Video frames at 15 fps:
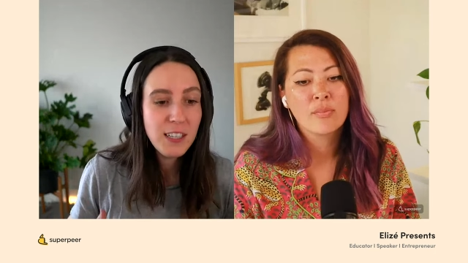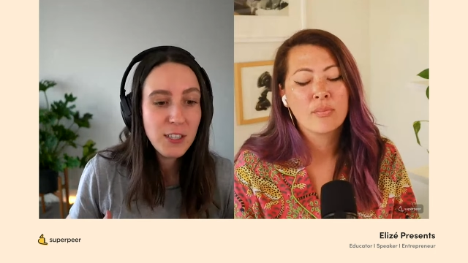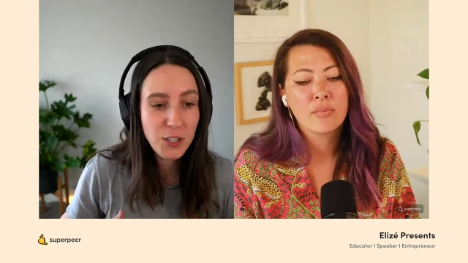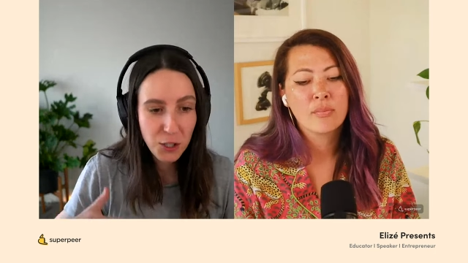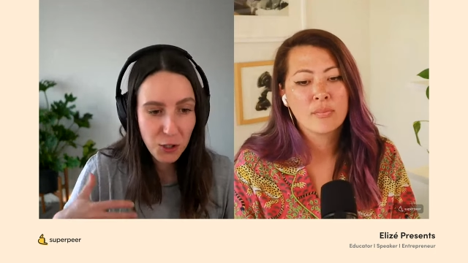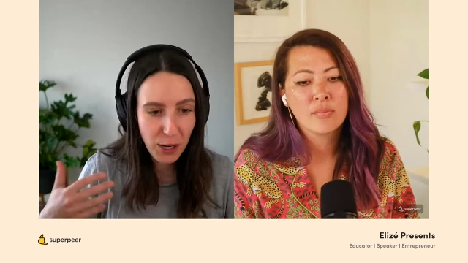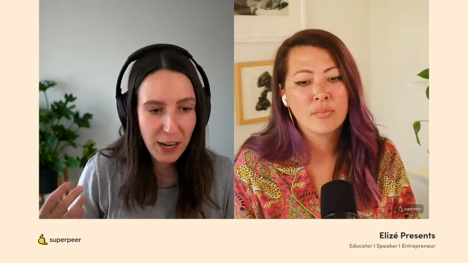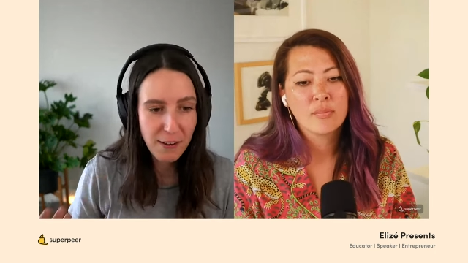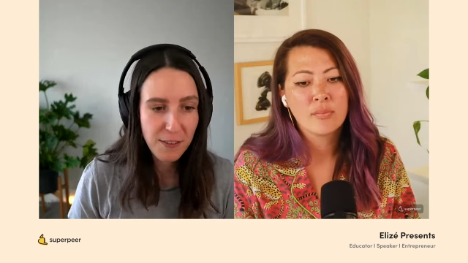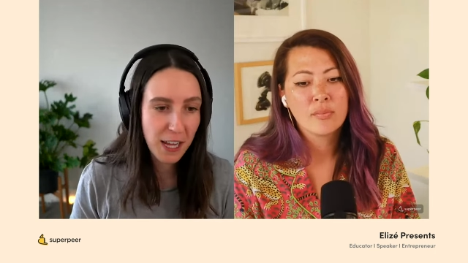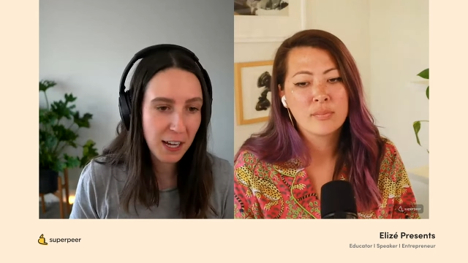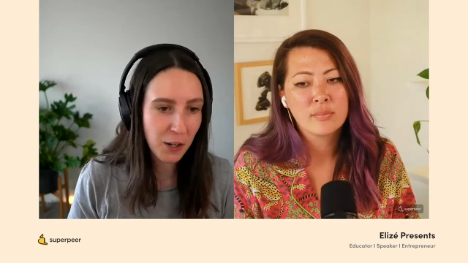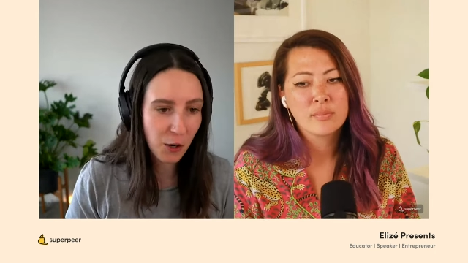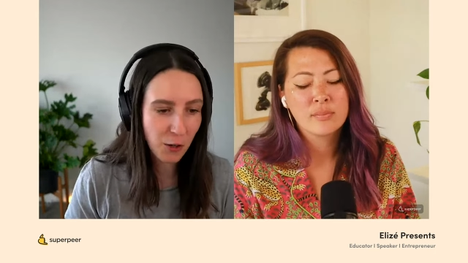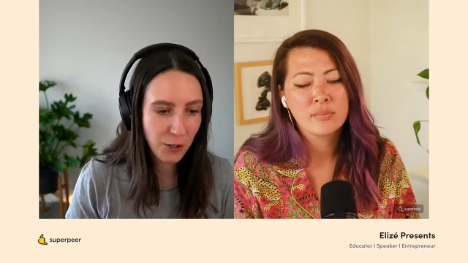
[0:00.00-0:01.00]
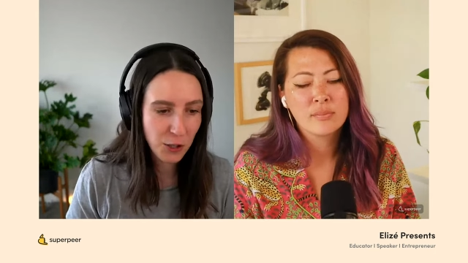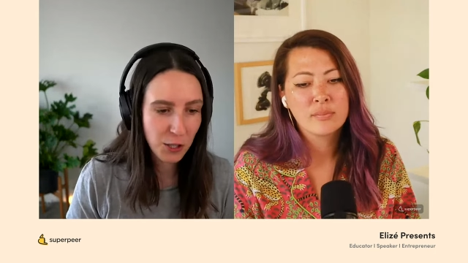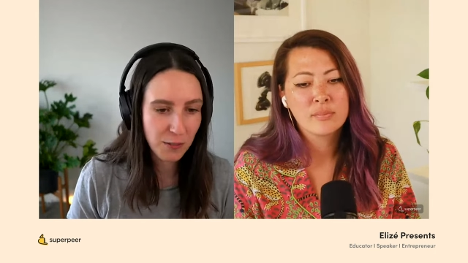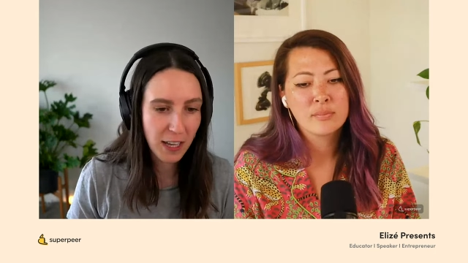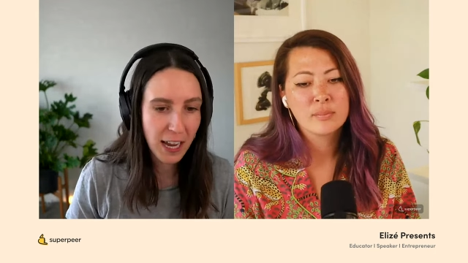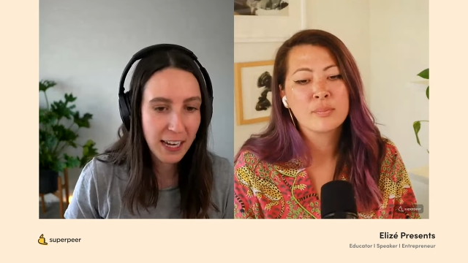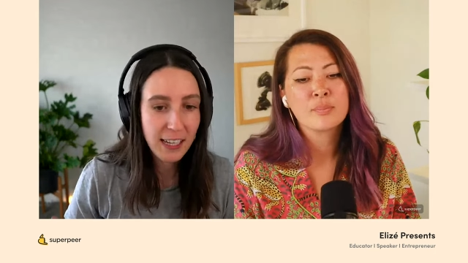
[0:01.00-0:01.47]
Speaker 1: do you have that culture of
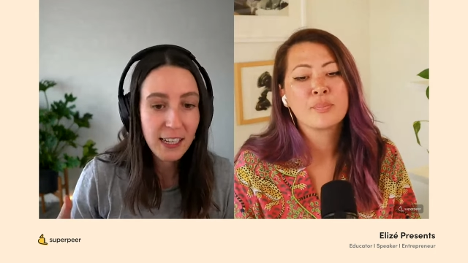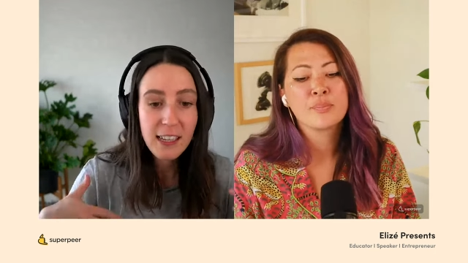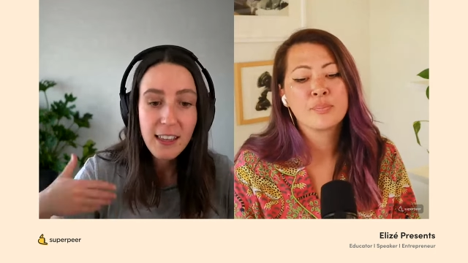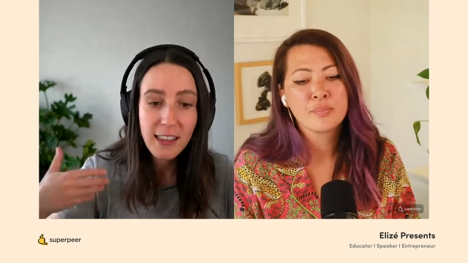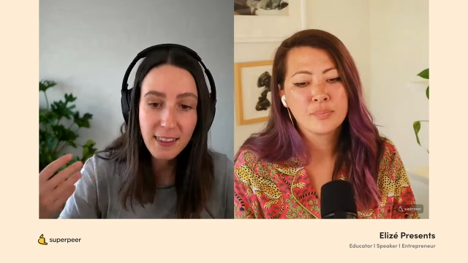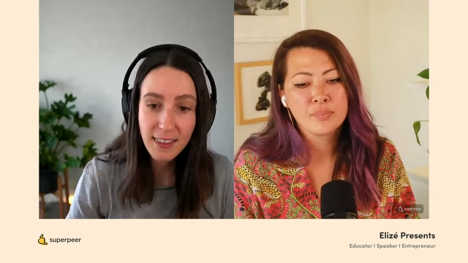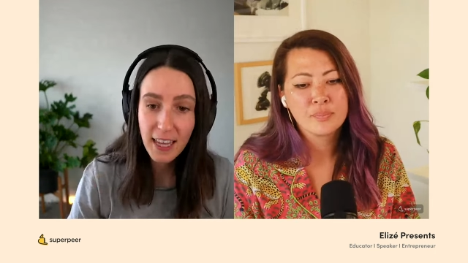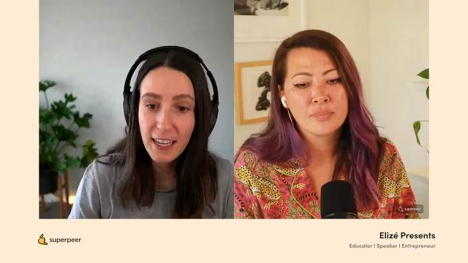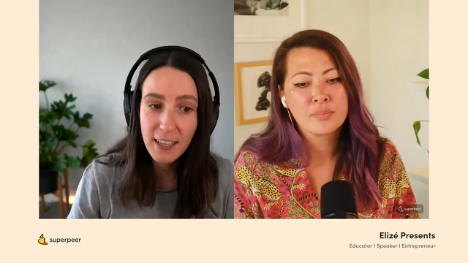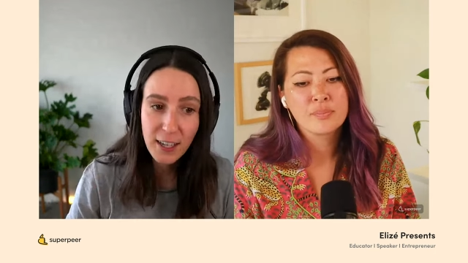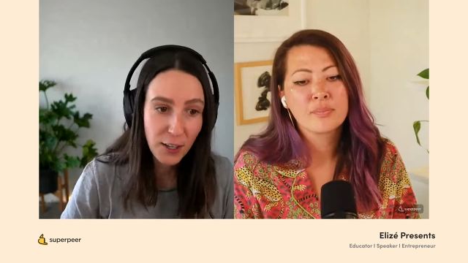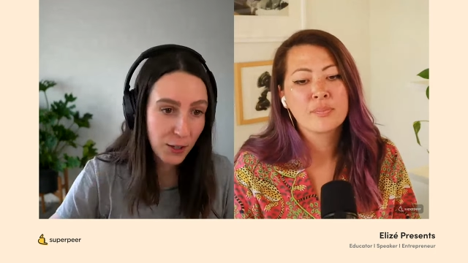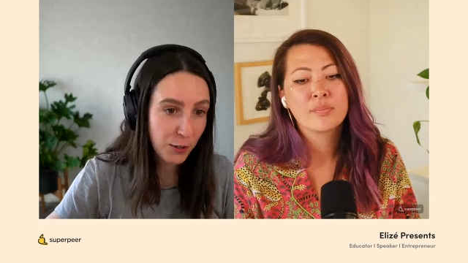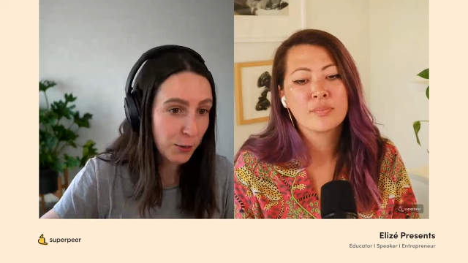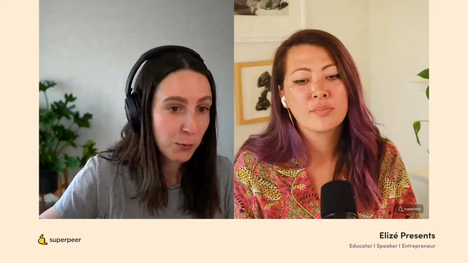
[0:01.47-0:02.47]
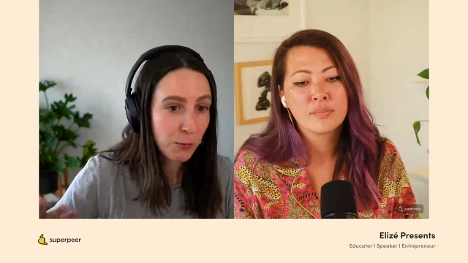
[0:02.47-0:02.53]
like thank you